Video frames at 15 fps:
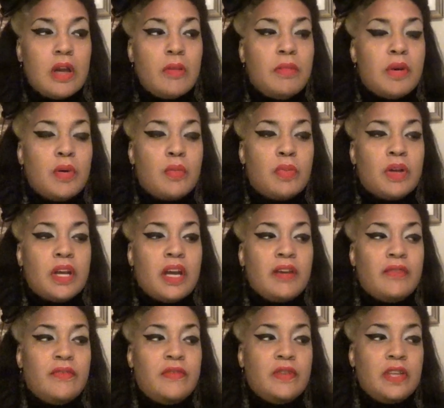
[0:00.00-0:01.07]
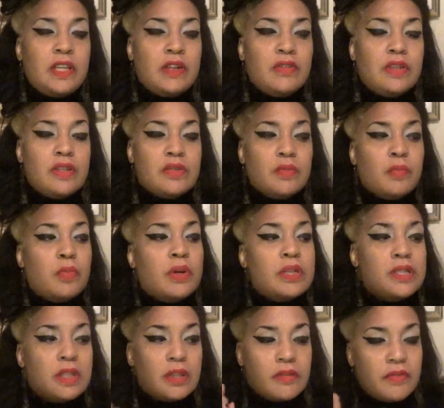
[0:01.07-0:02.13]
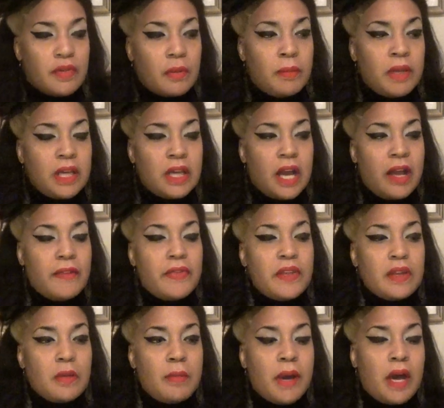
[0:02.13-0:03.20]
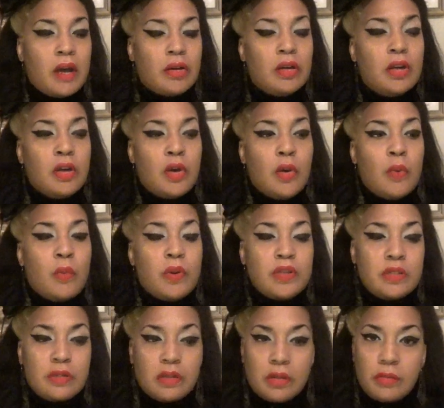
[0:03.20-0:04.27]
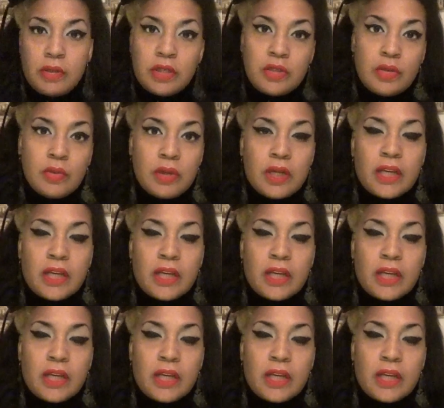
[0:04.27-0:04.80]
But when I hear this what's in it for me, I think about what you're going to be doing.